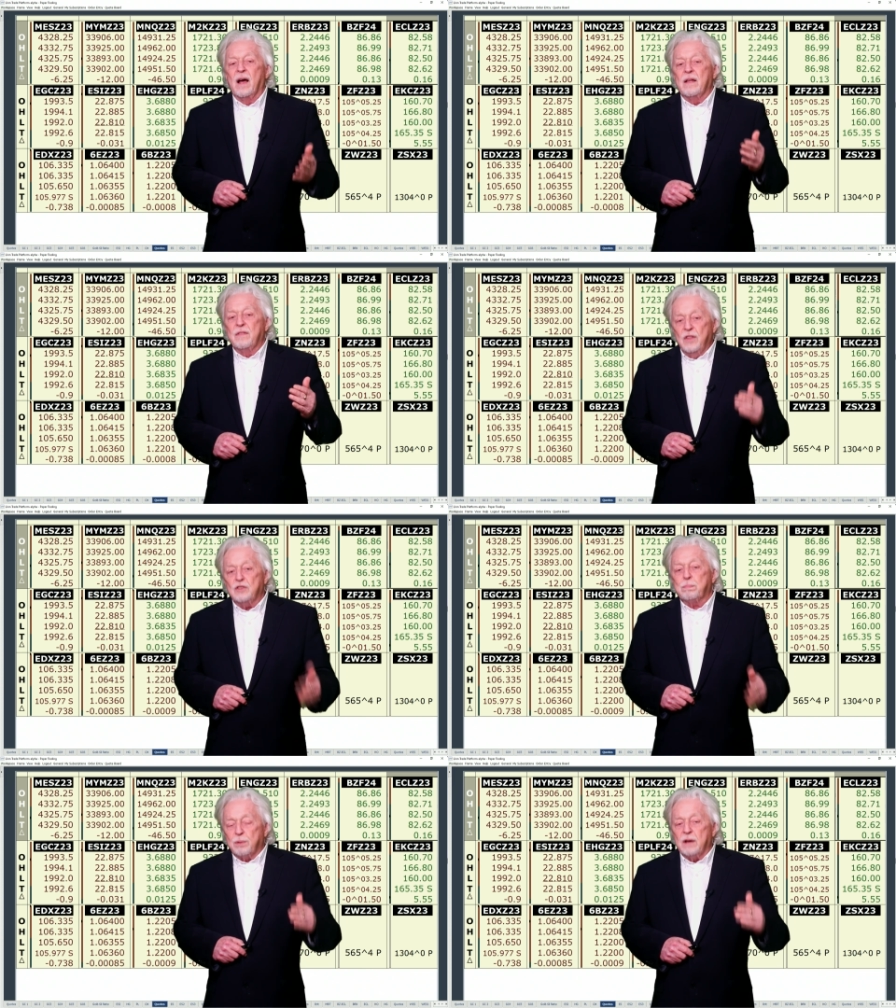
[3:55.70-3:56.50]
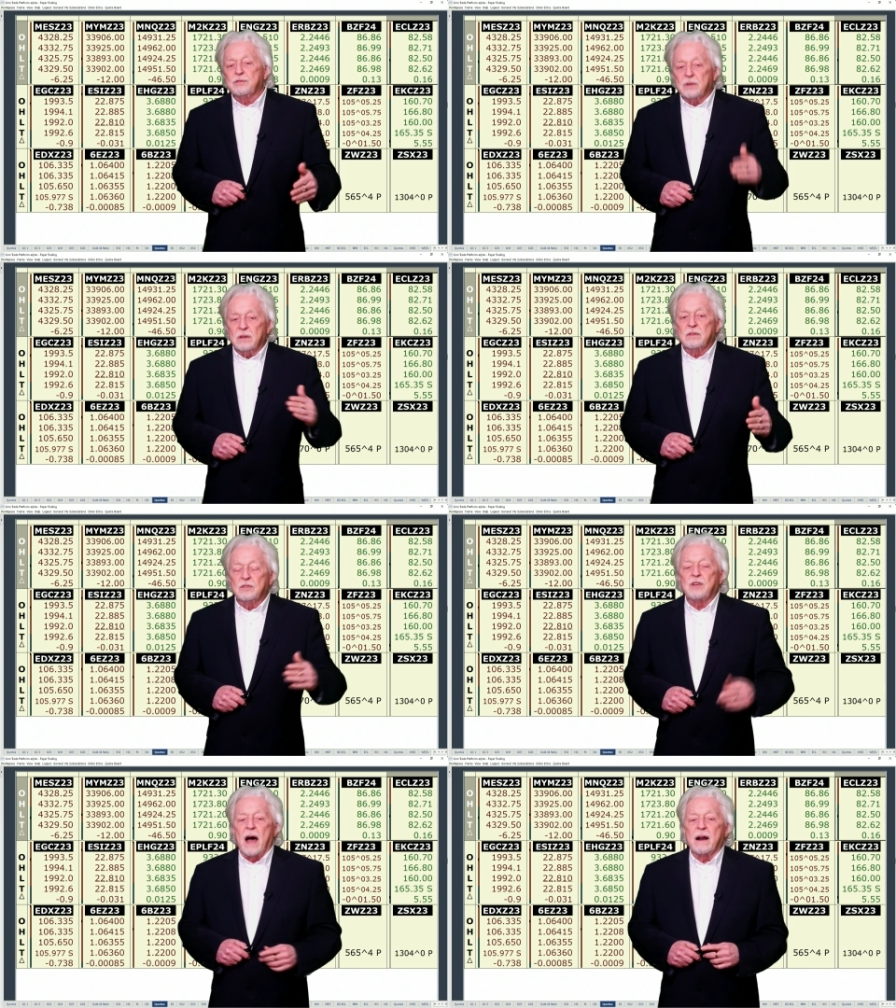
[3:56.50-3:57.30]
This president
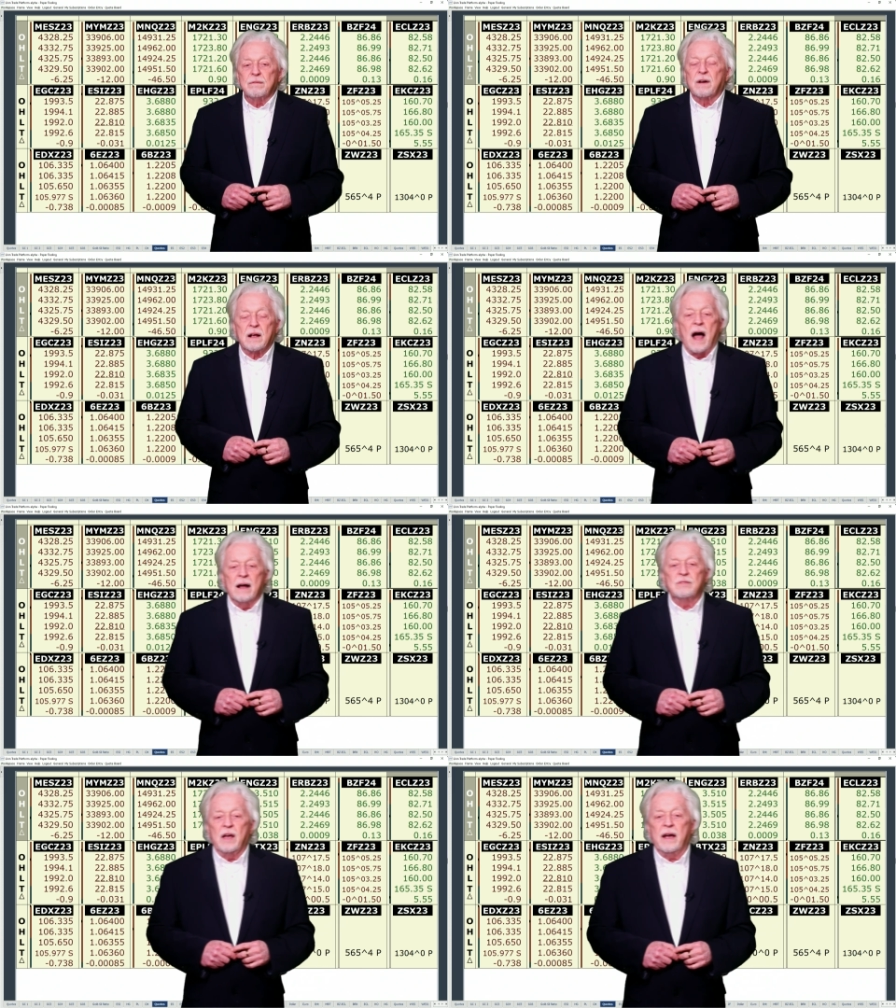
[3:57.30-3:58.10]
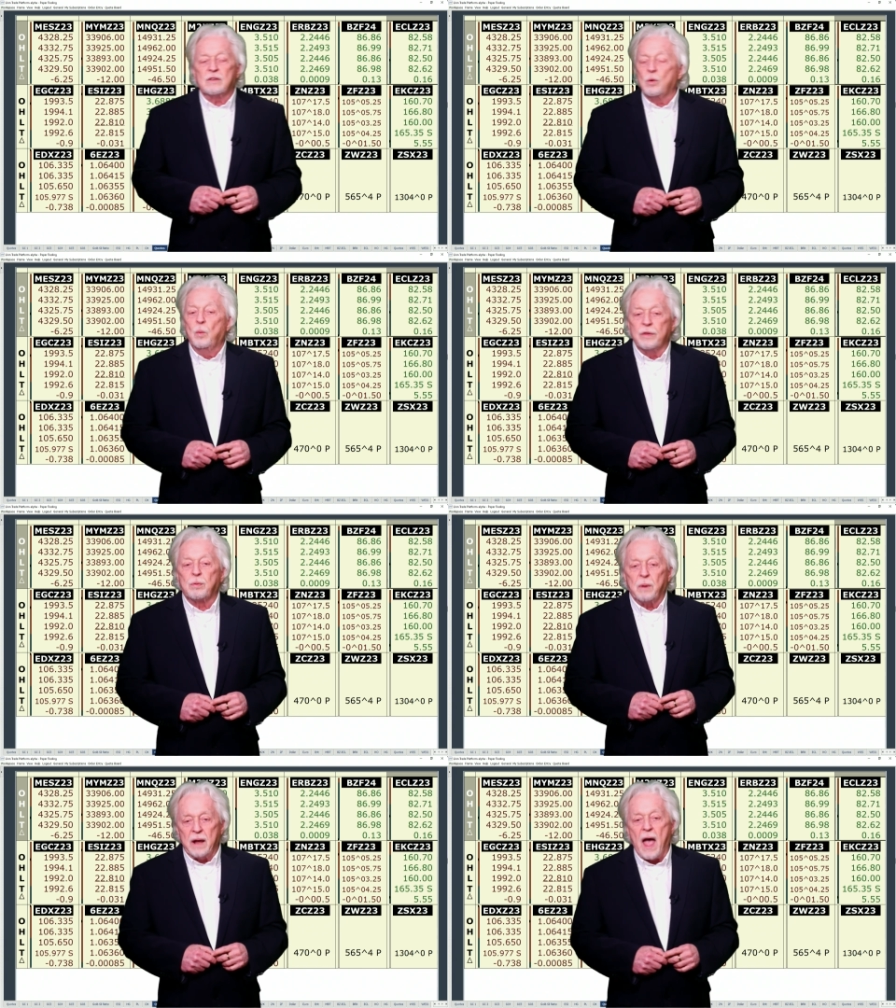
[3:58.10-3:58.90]
is out of contact with
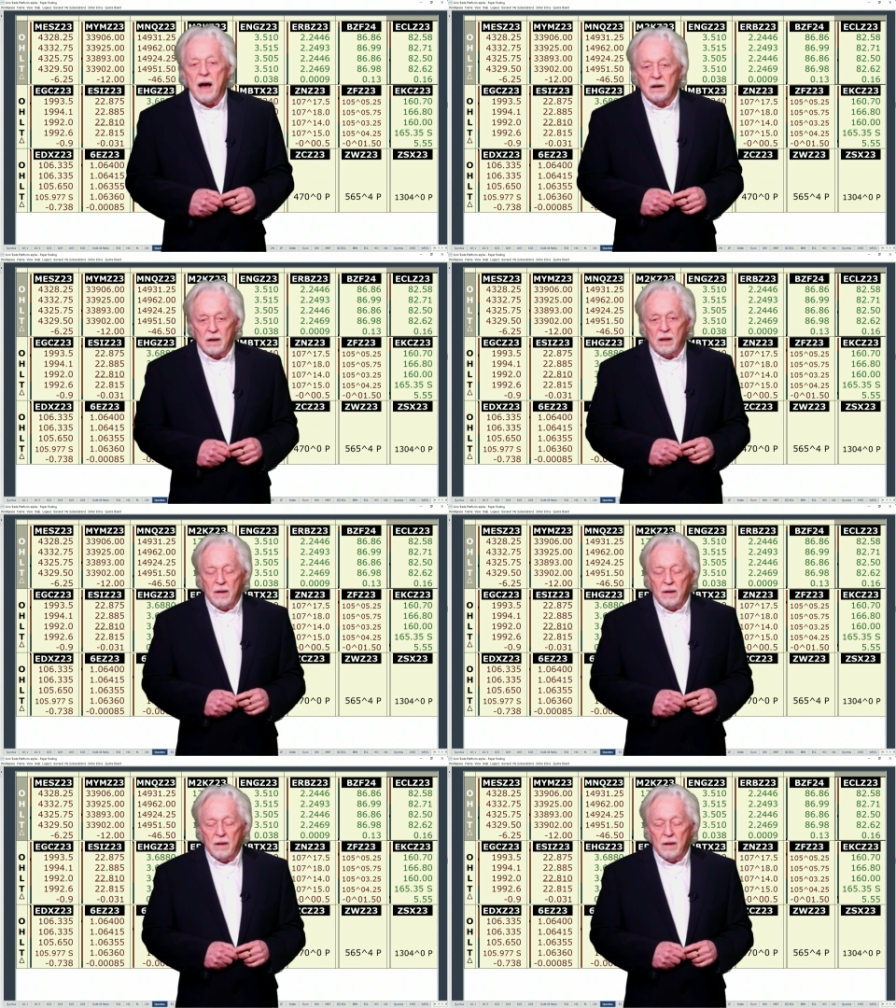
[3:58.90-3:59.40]
reality.